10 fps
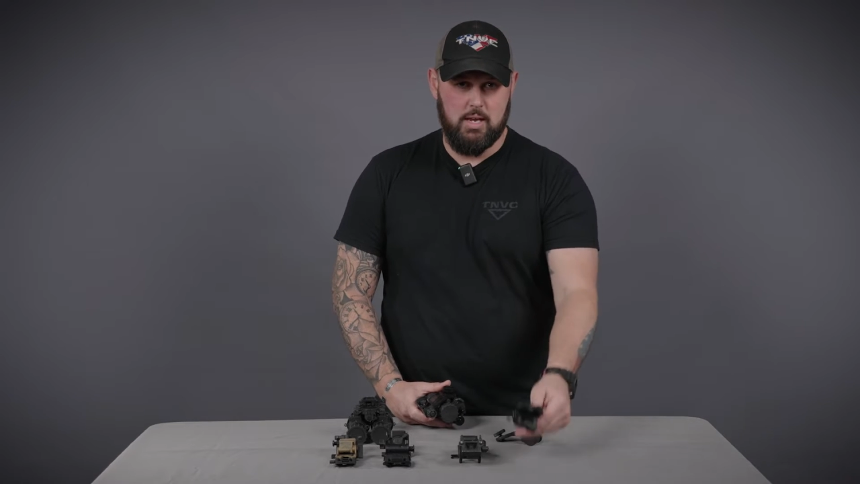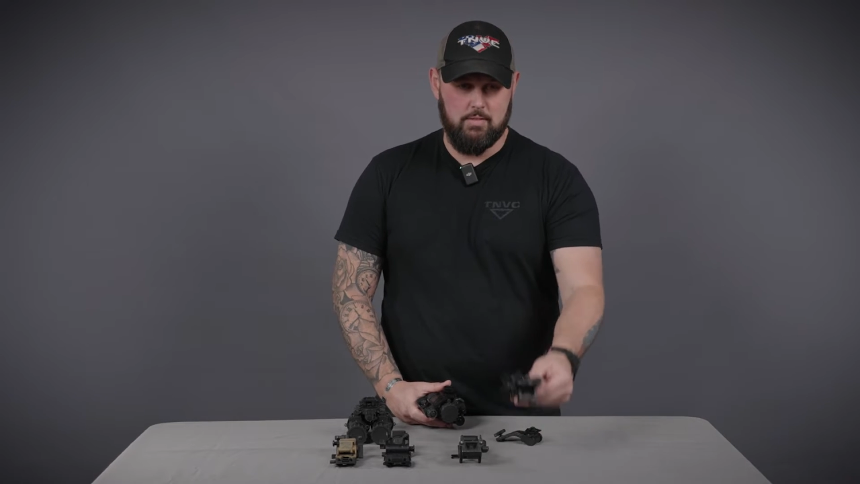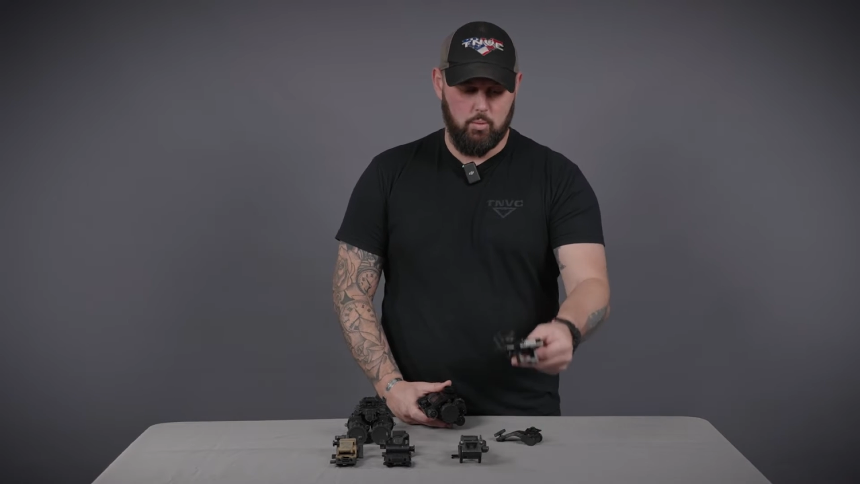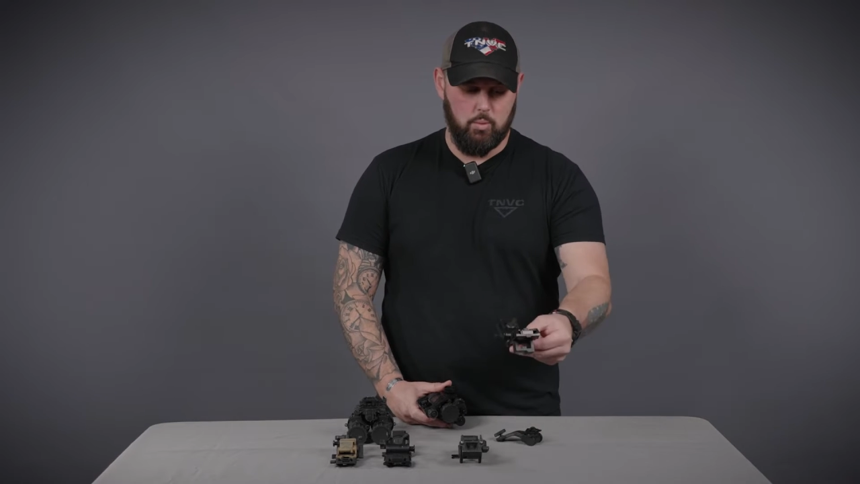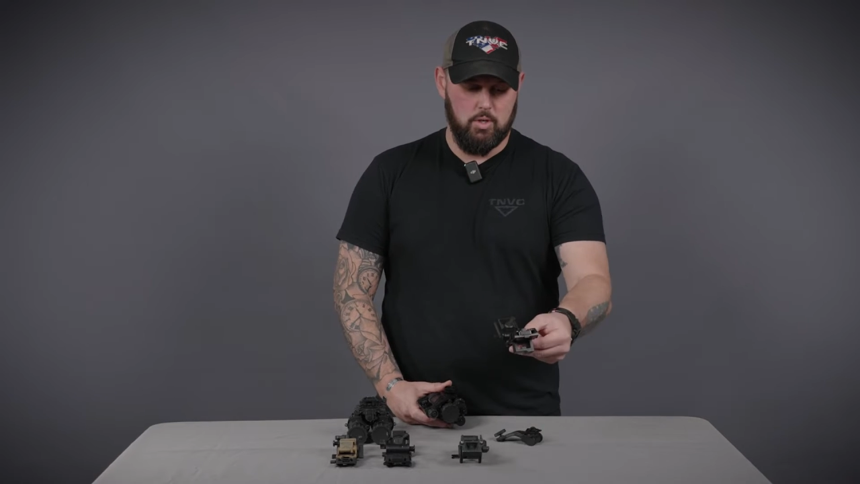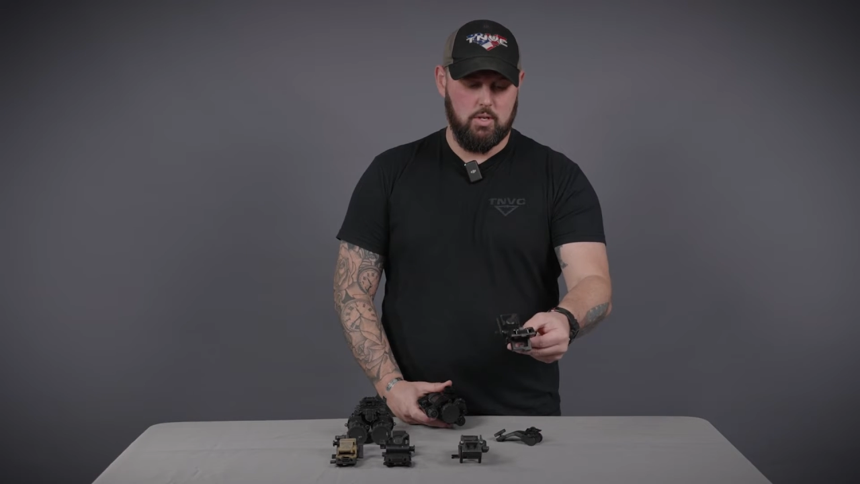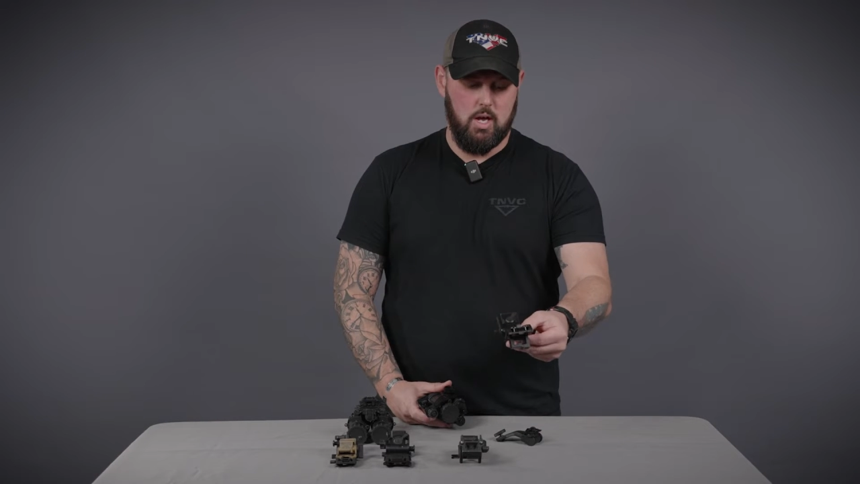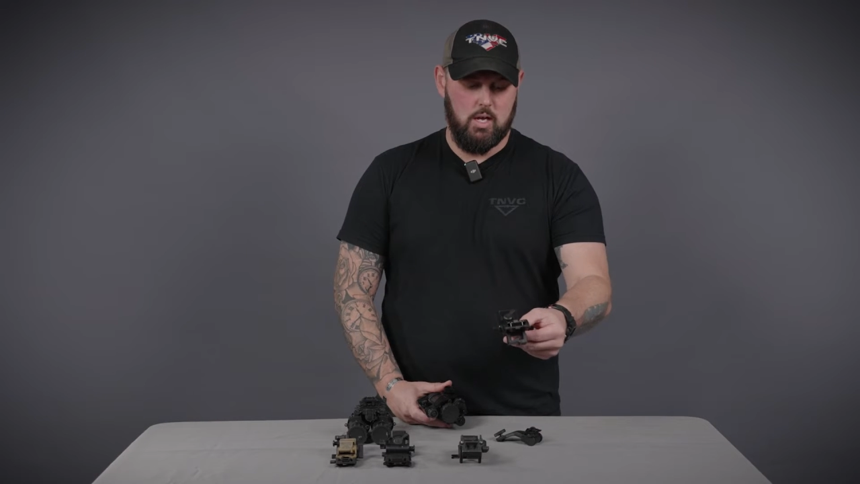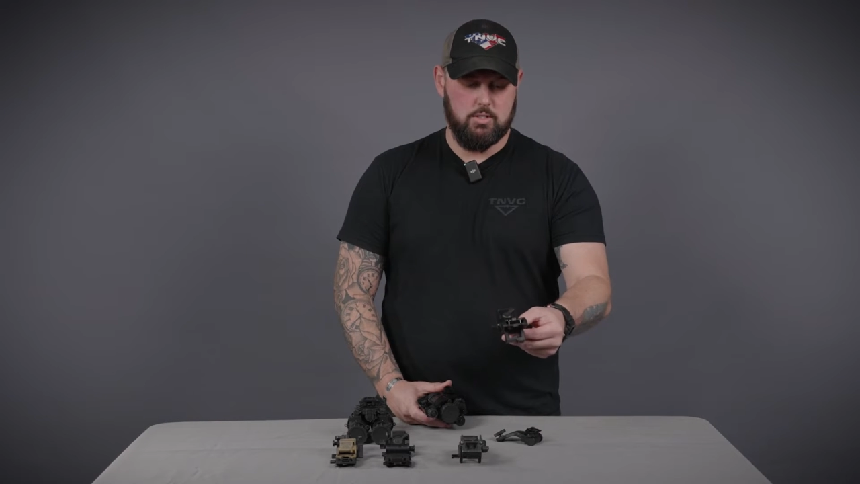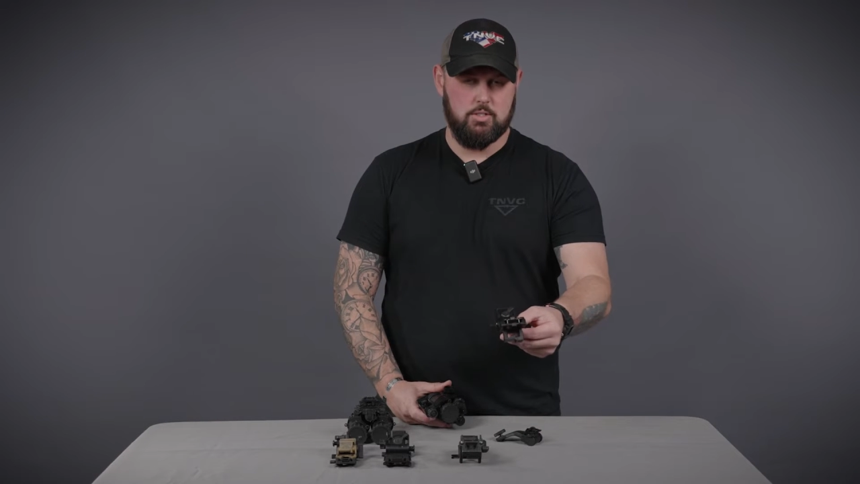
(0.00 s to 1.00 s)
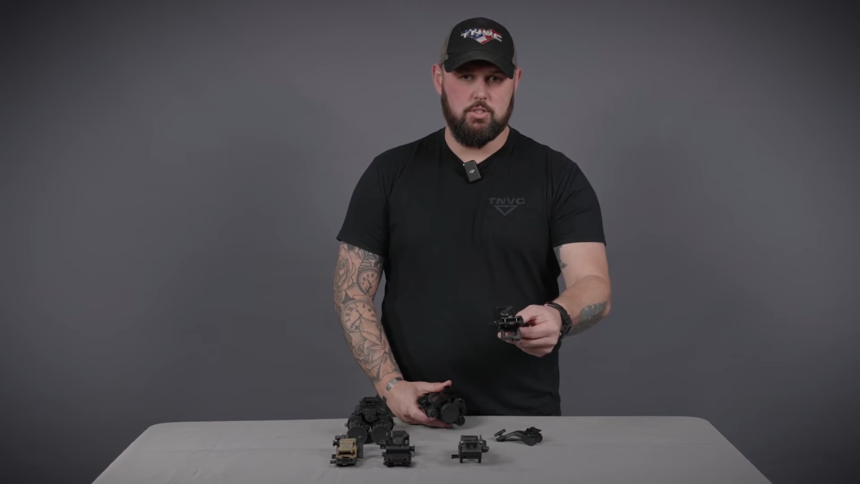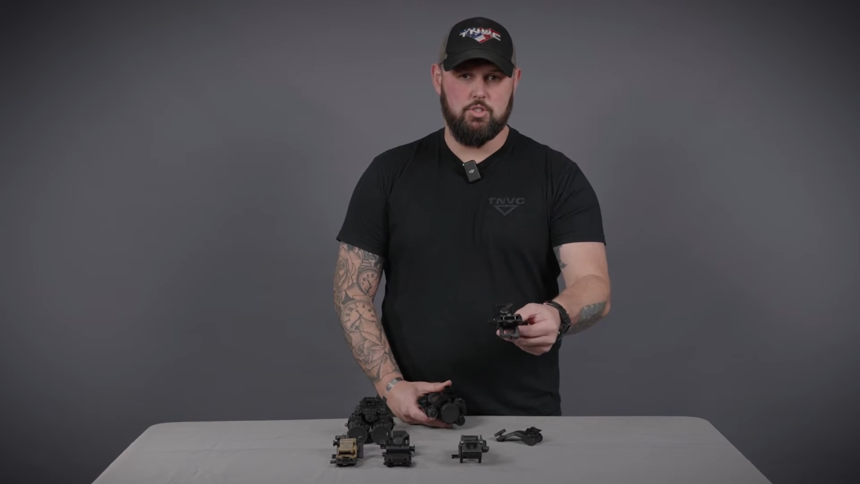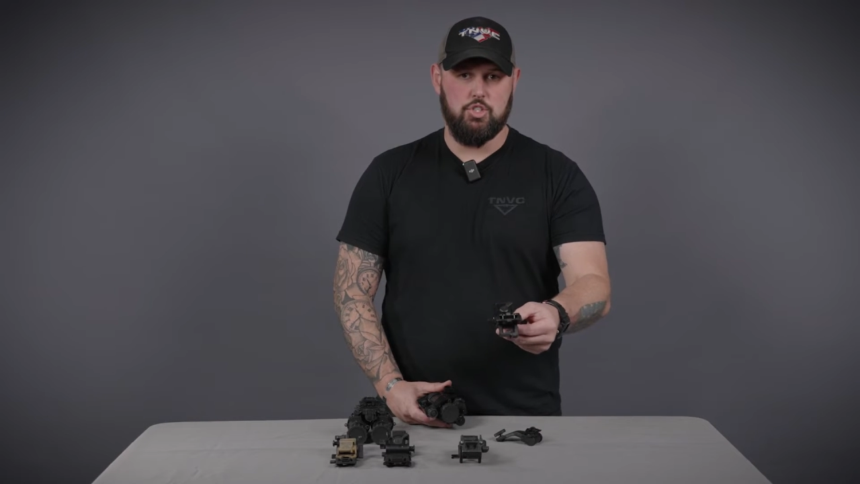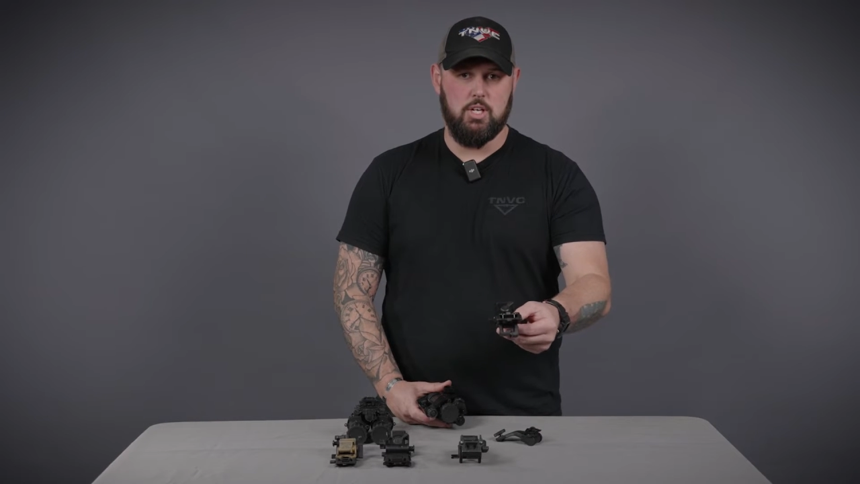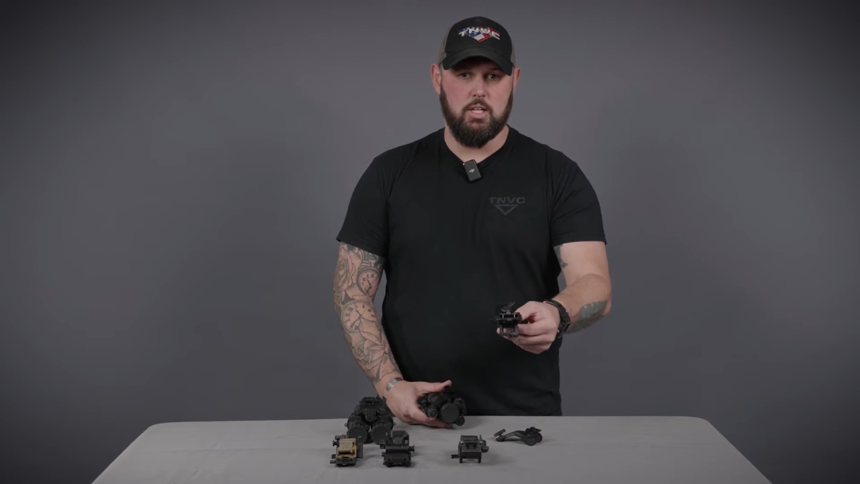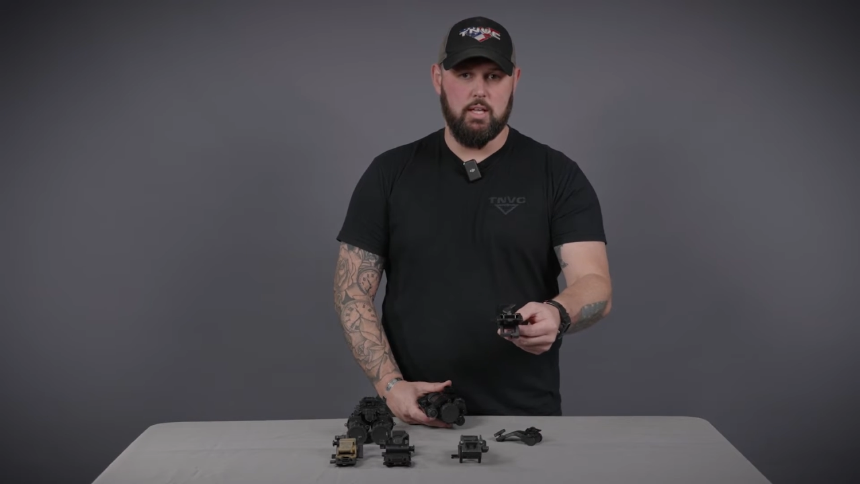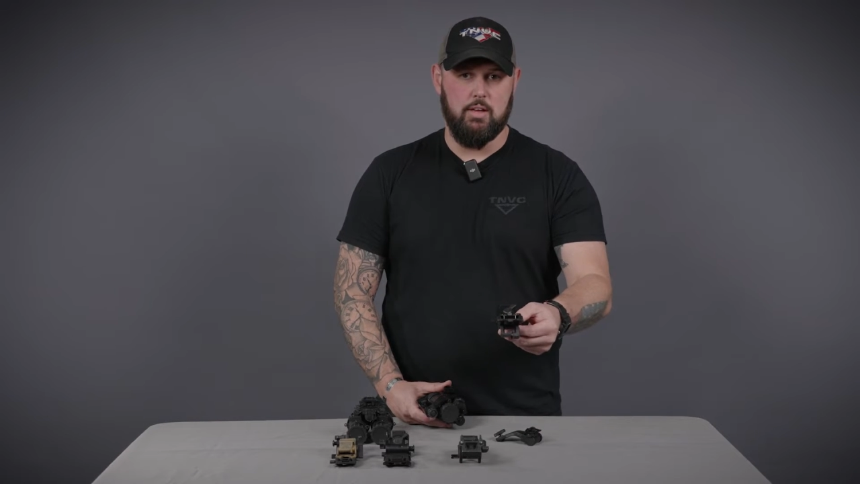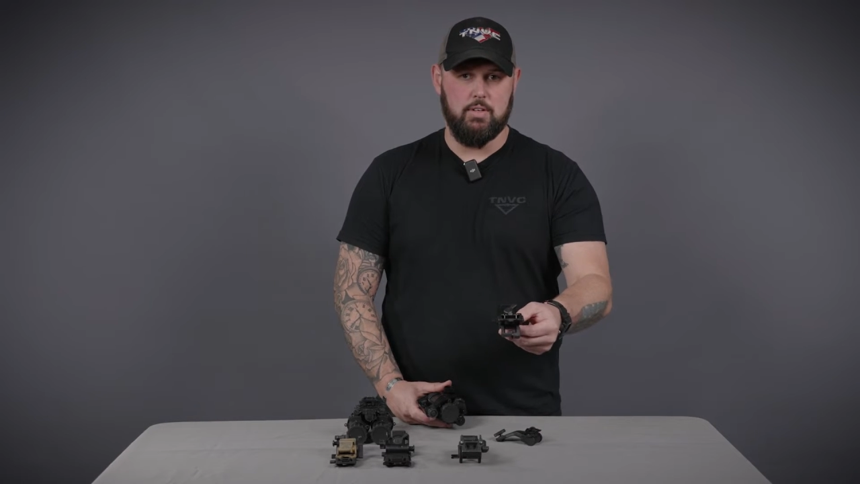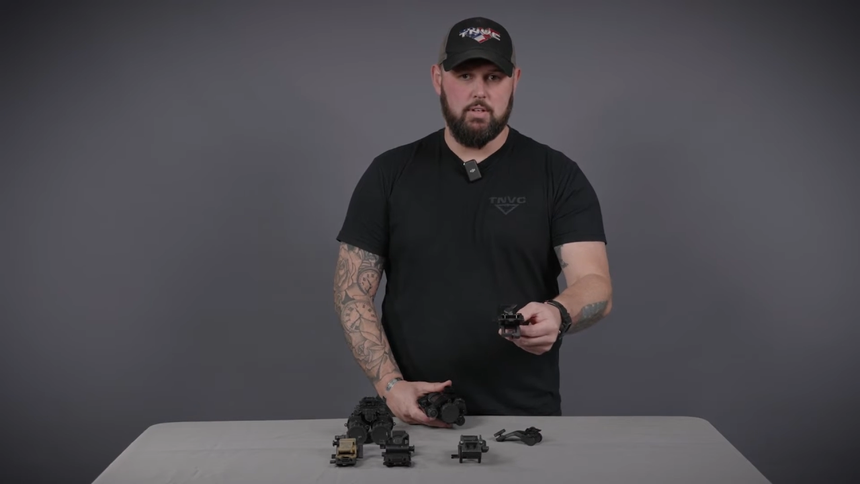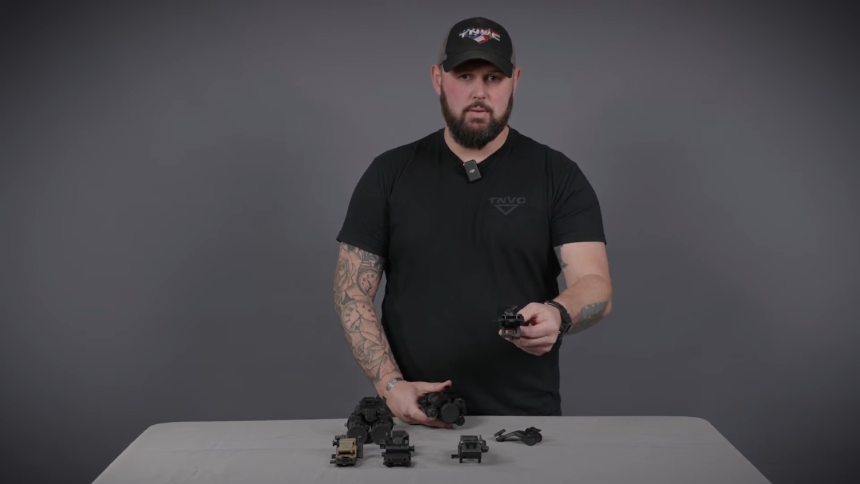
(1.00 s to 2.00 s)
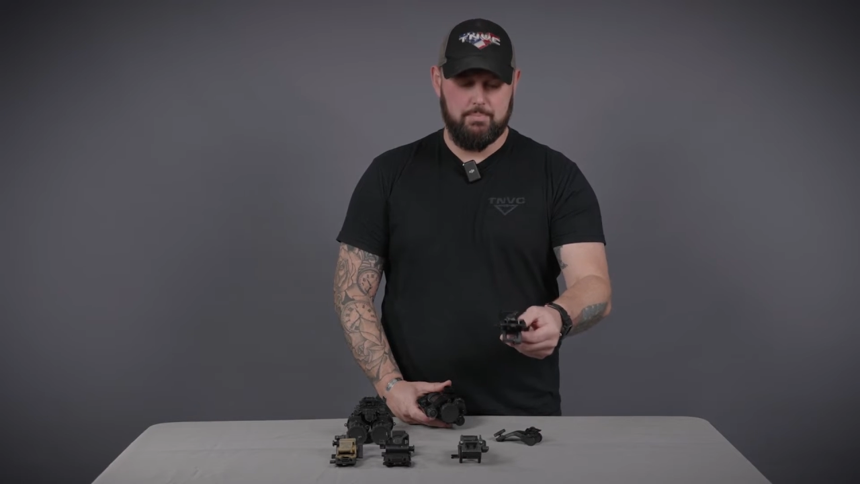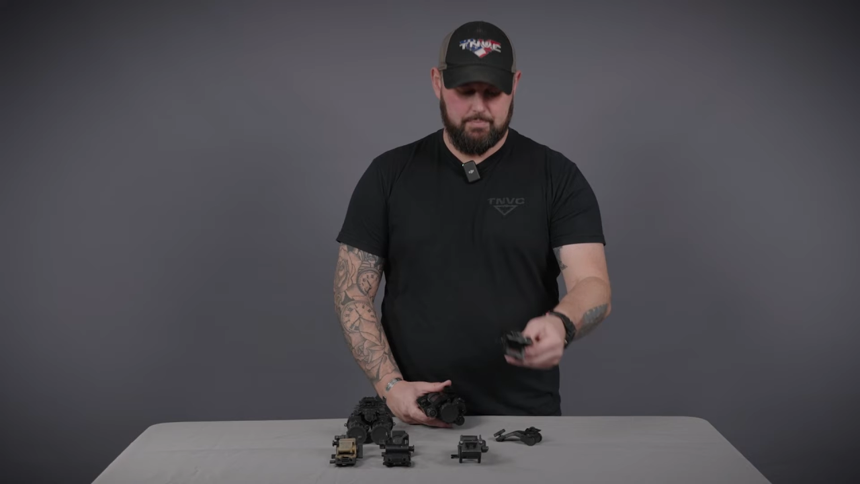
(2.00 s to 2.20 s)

We have the Wilcox G11